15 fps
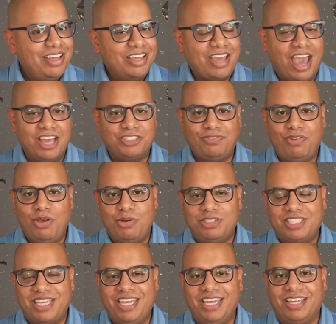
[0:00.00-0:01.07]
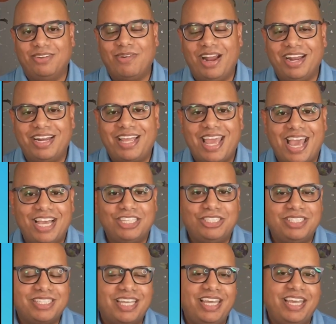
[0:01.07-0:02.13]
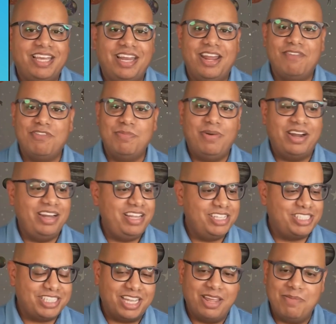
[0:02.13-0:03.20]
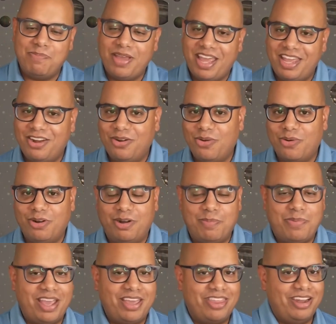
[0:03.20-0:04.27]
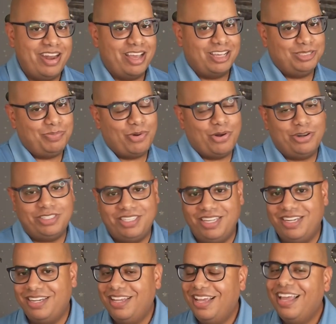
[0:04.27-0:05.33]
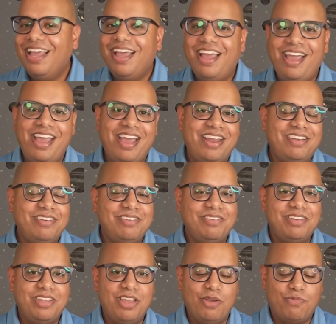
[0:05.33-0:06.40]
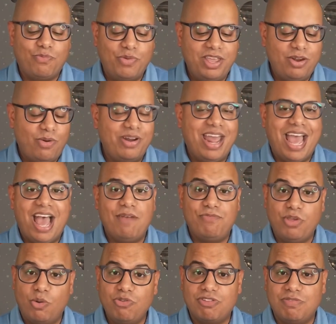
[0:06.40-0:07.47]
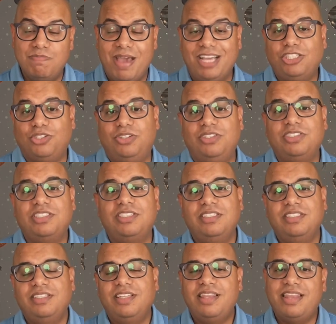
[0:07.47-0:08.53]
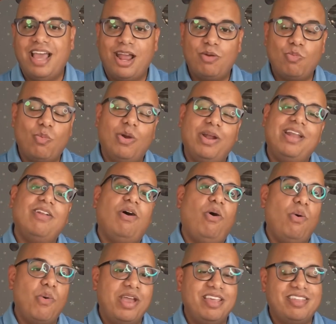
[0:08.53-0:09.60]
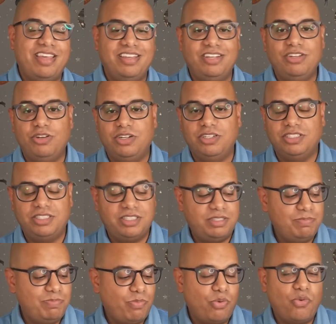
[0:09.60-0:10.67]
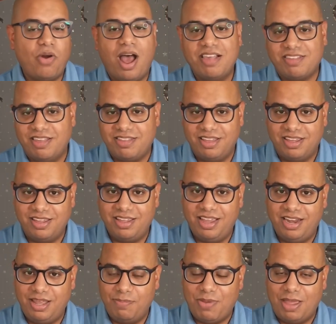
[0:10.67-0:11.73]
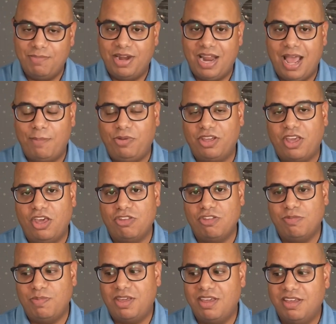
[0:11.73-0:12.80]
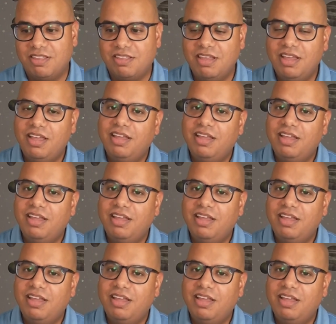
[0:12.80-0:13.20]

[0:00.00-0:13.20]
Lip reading: cash flow is king, right? Cash is king, and everybody needs to get paid in order to pay the next person. And if we don't have those measures, that what always hinders processing any payment applications, because